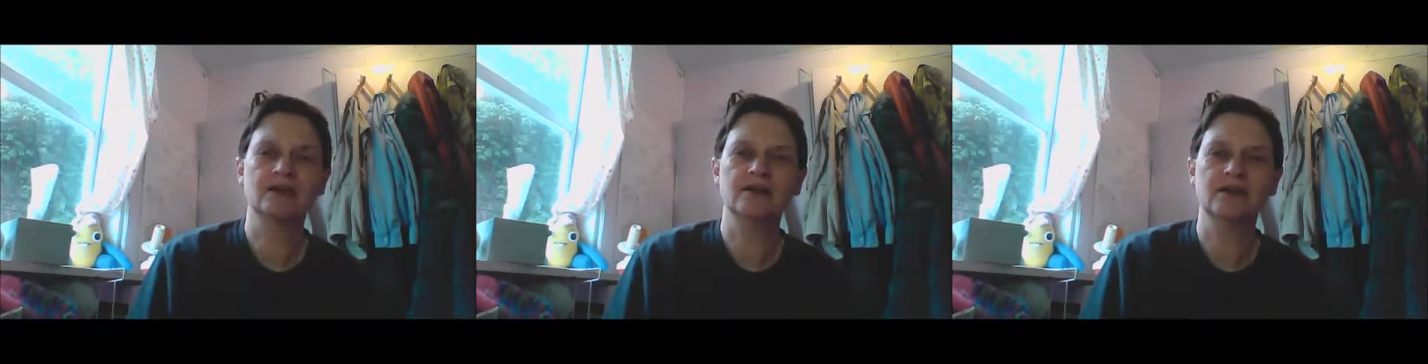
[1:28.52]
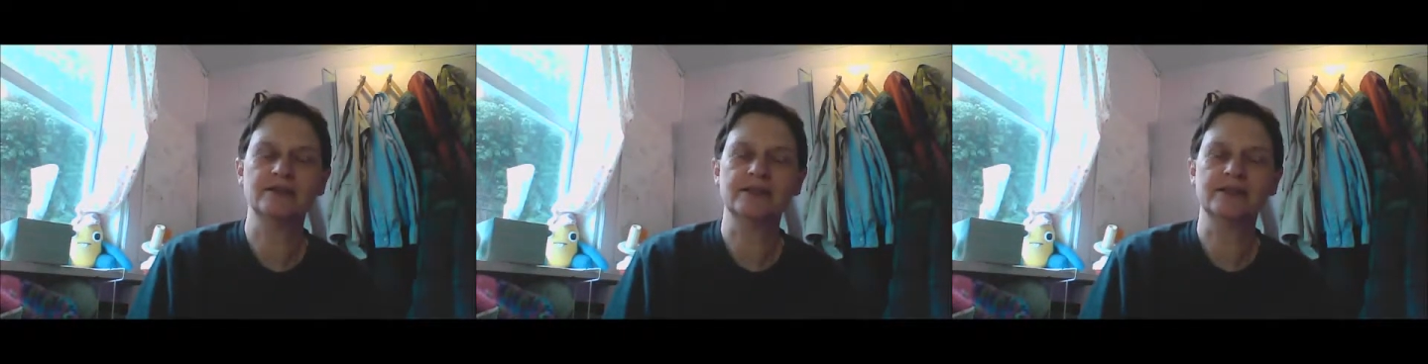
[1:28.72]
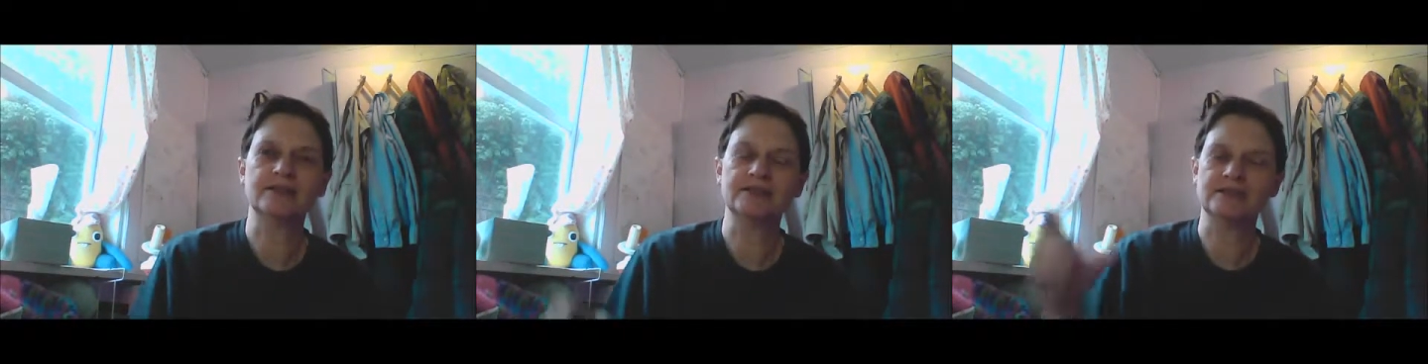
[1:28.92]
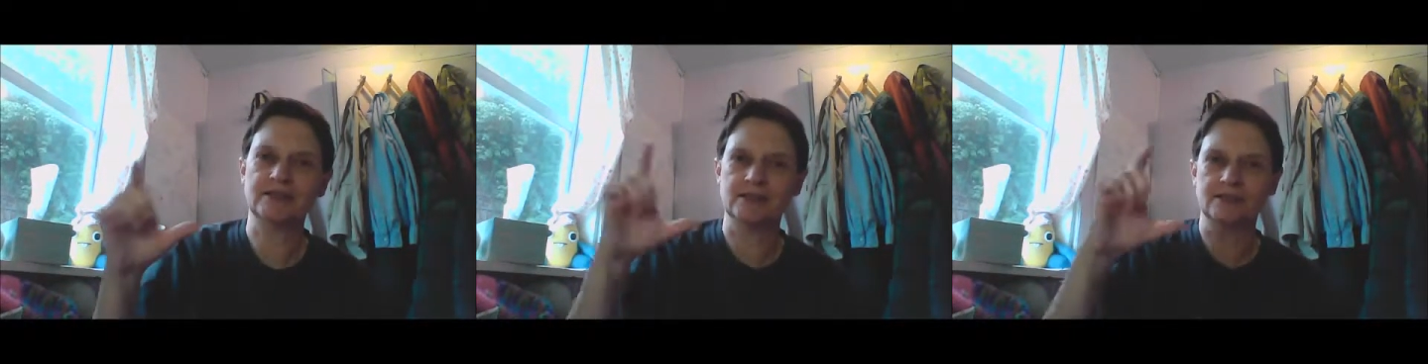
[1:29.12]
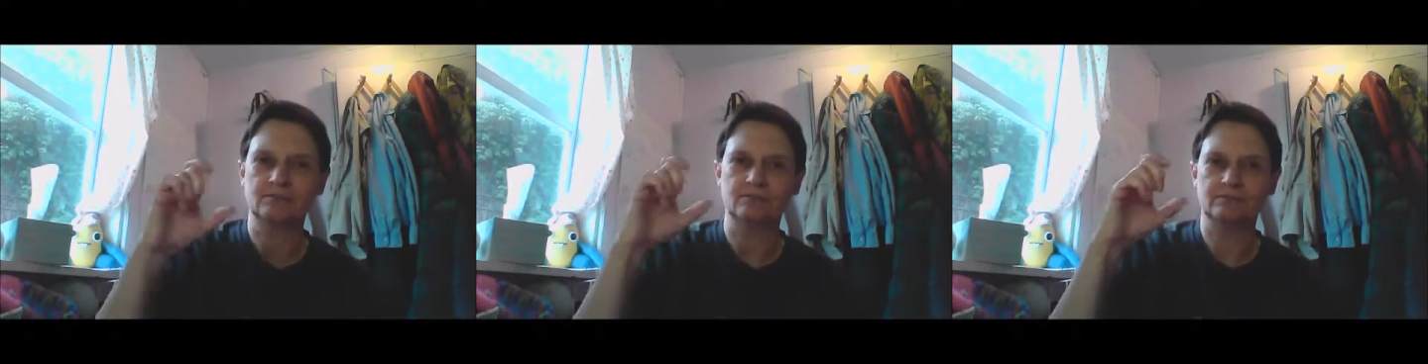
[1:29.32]
I think in
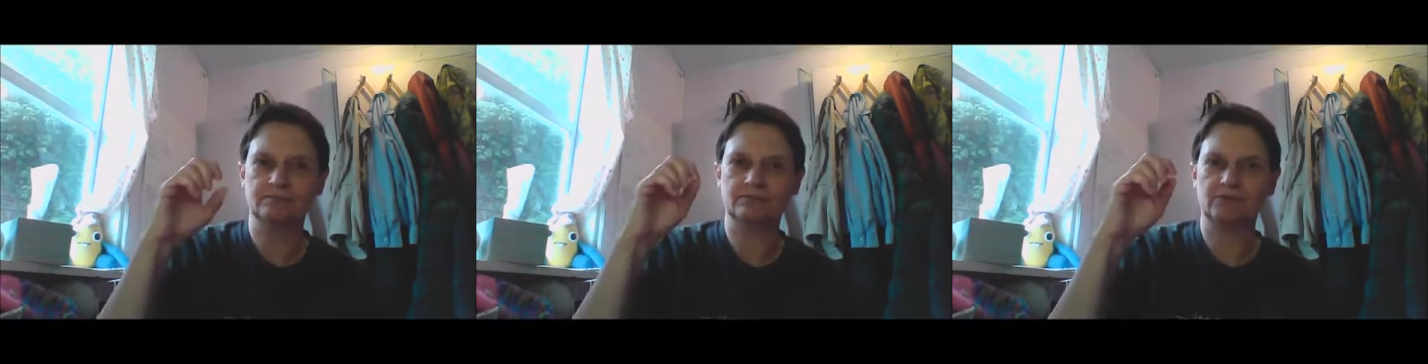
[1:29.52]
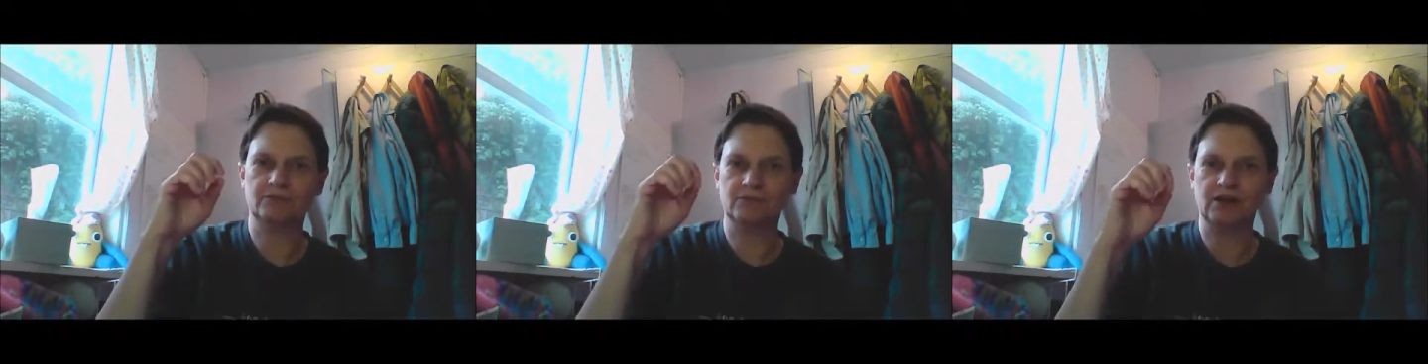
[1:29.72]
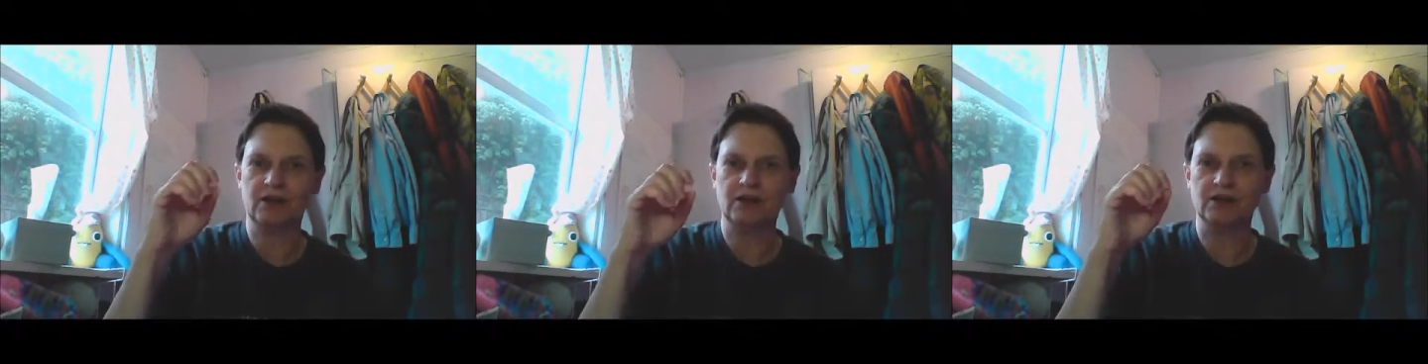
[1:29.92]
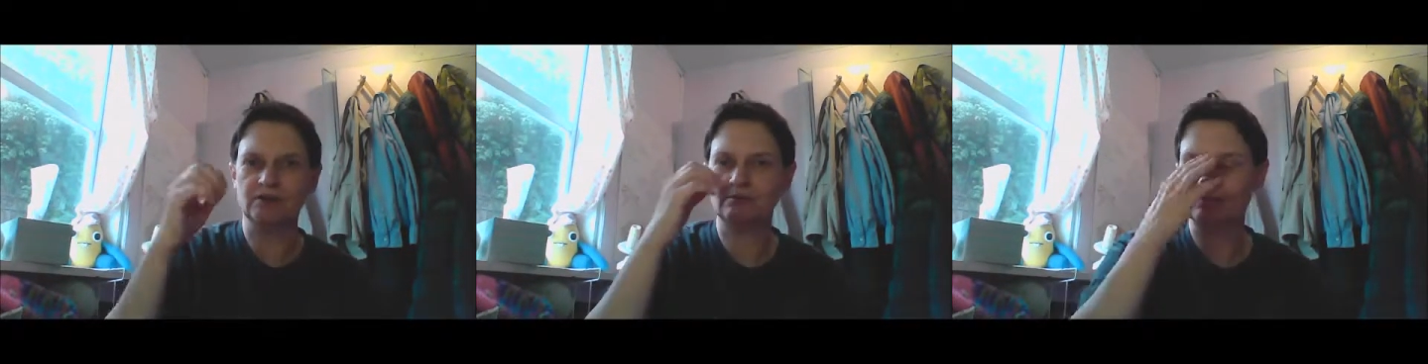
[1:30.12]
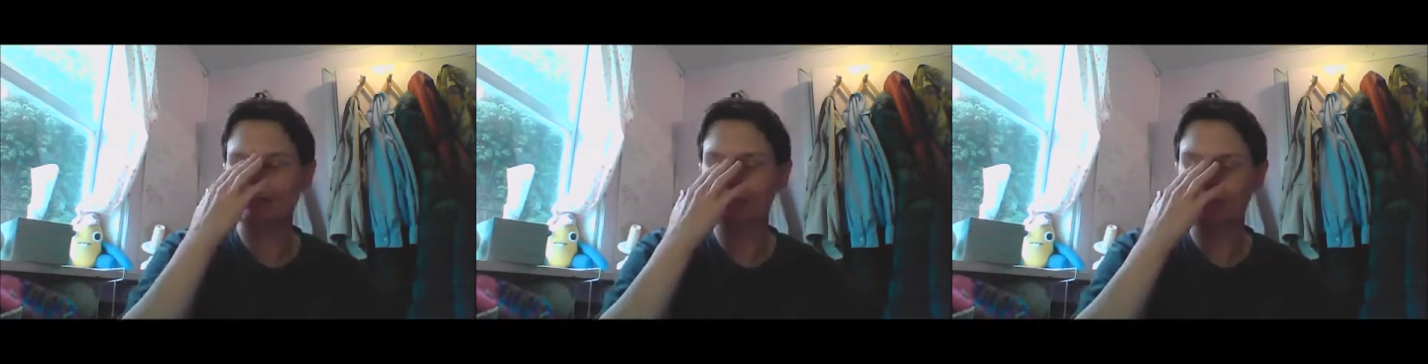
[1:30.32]
the
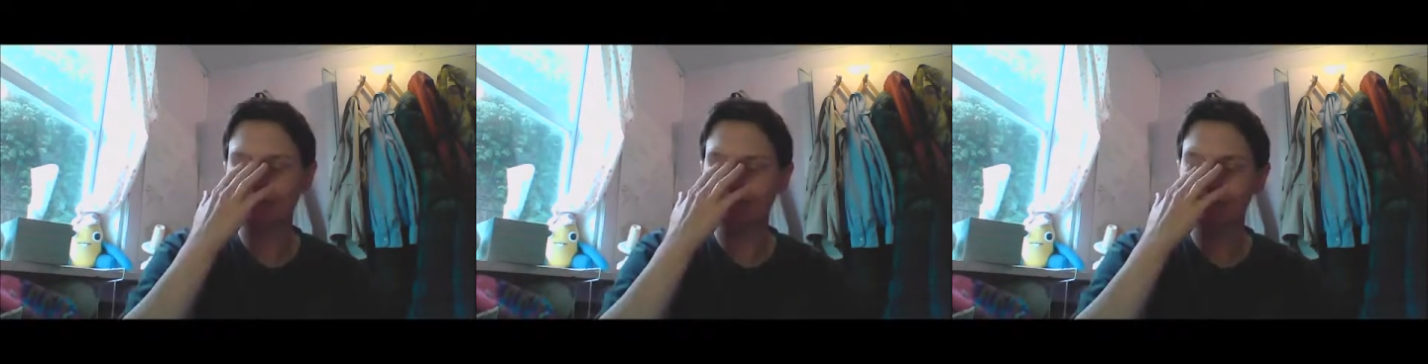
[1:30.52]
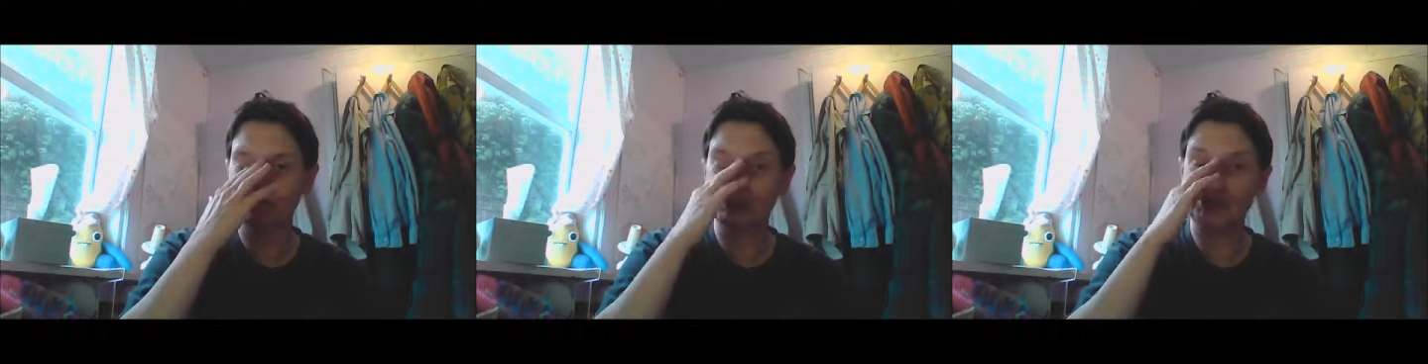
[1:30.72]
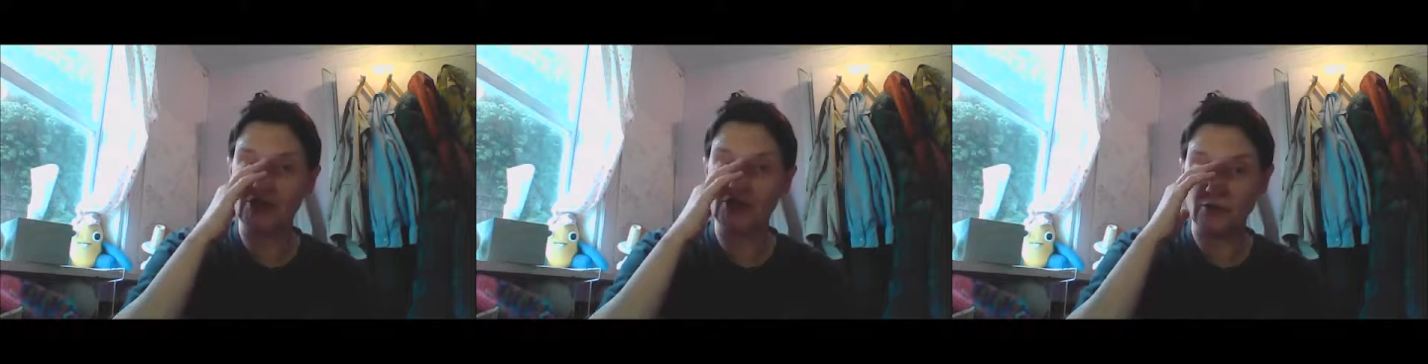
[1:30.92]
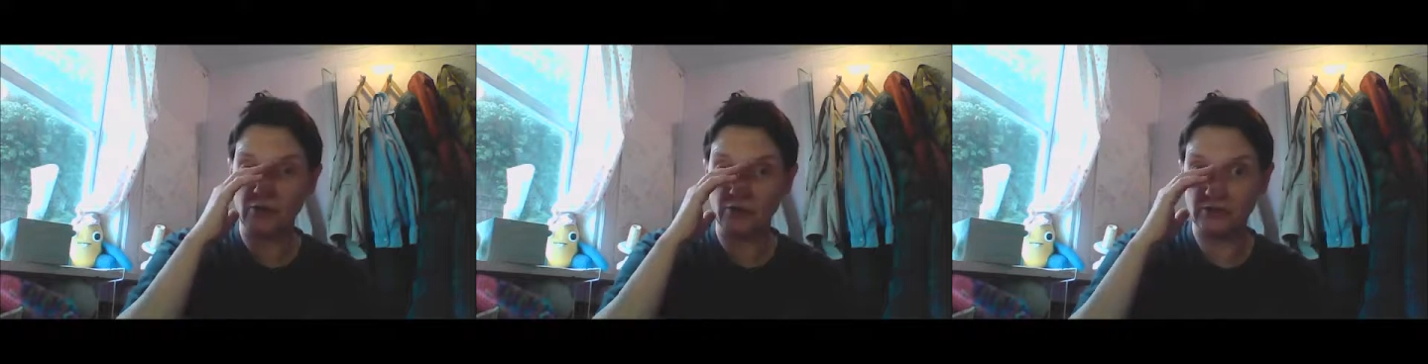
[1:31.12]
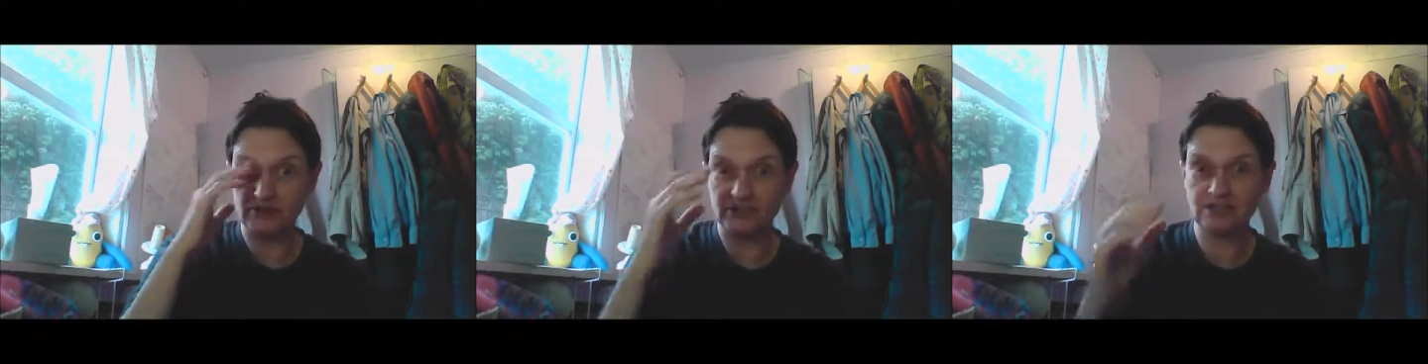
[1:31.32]
show
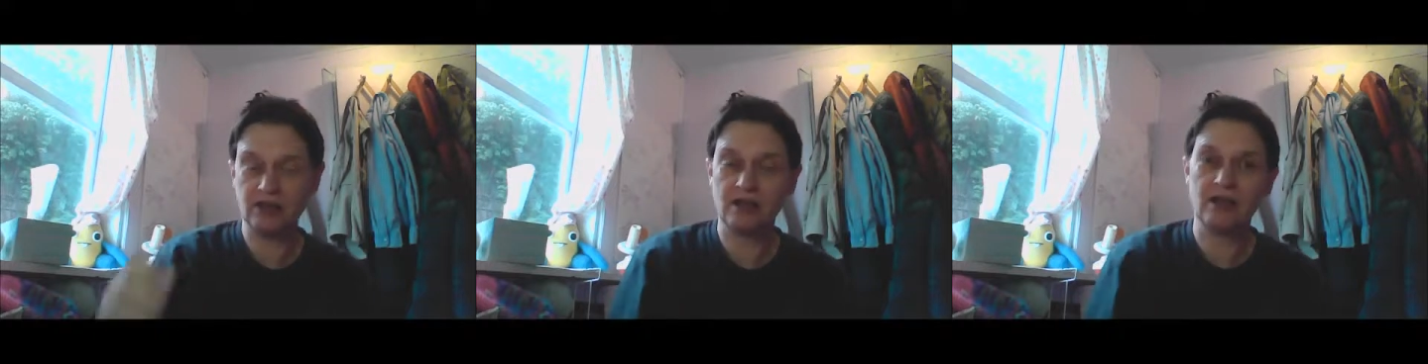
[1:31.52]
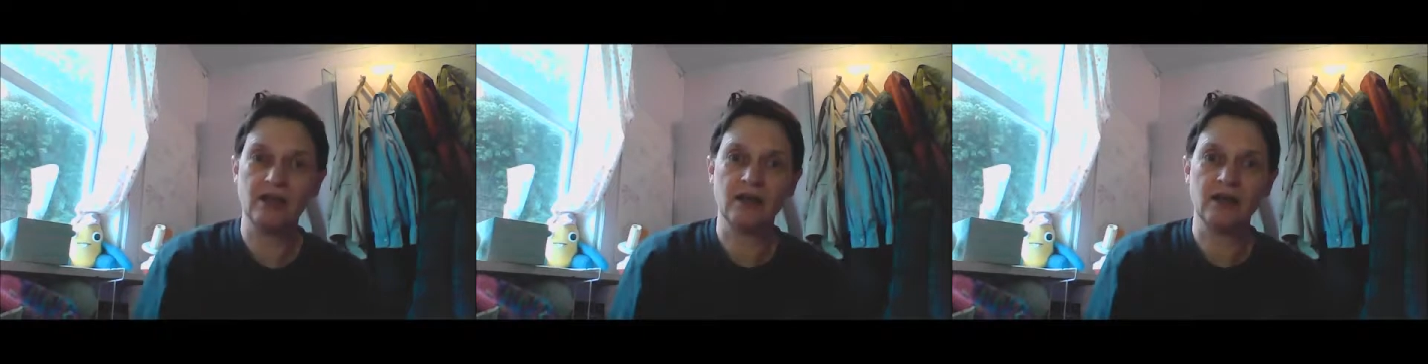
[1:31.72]
notes